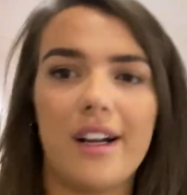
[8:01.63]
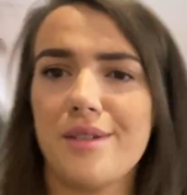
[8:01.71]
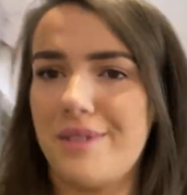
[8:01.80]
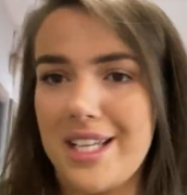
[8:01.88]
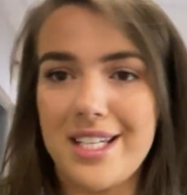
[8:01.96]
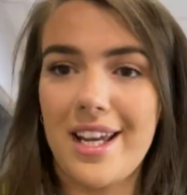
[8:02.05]
I
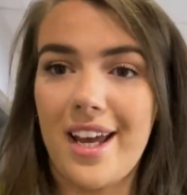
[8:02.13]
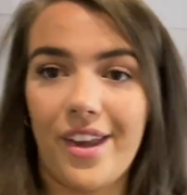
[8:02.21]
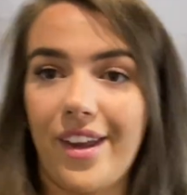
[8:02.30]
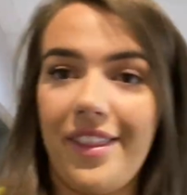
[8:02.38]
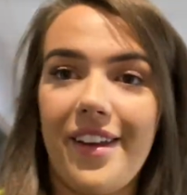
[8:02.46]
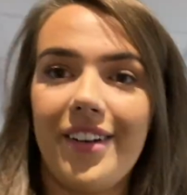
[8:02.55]
don't need to
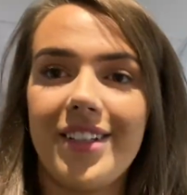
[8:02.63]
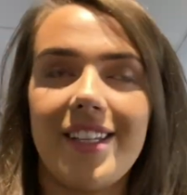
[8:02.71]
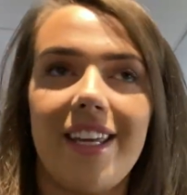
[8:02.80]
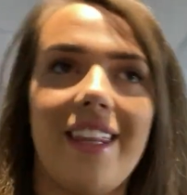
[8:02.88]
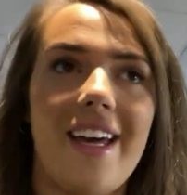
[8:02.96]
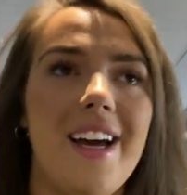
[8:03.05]
take you in there to
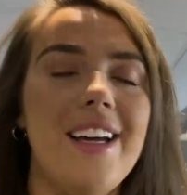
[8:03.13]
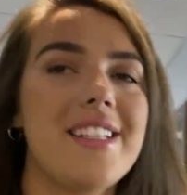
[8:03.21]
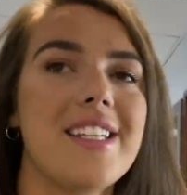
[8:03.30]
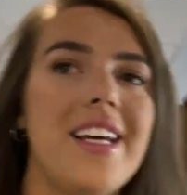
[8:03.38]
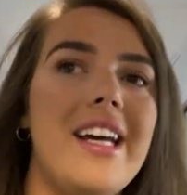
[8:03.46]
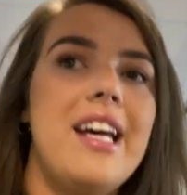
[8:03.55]
see that.